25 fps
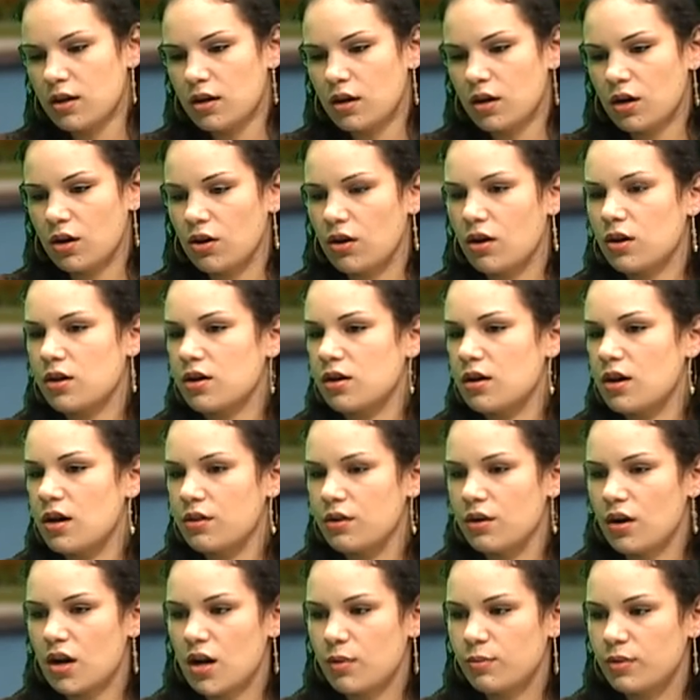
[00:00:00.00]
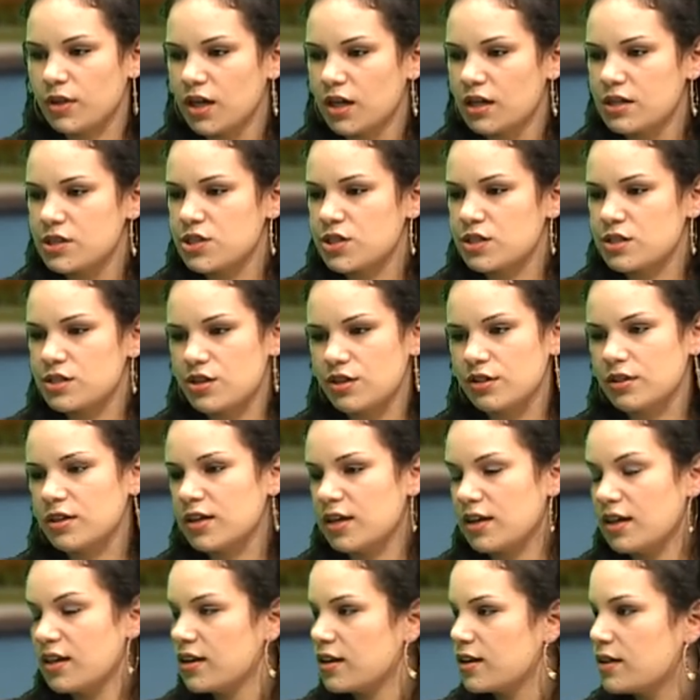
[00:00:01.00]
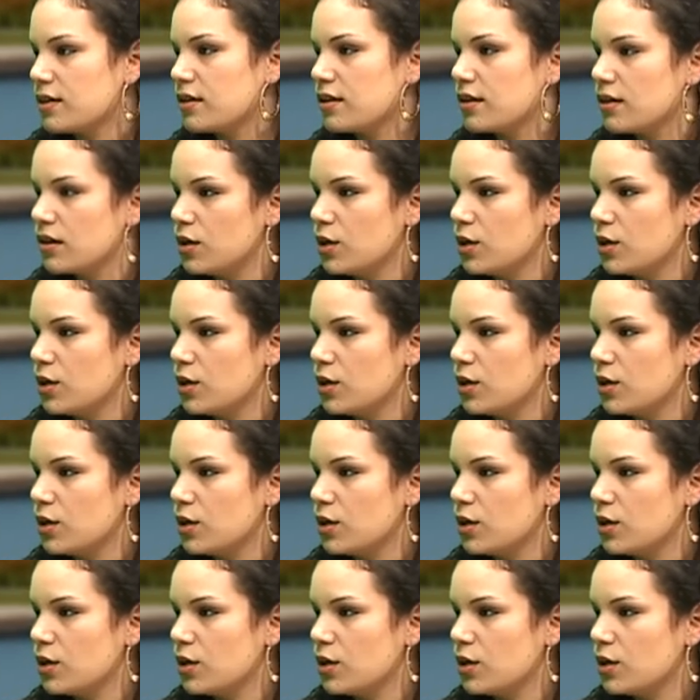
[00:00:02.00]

current on other obligations, you're looking at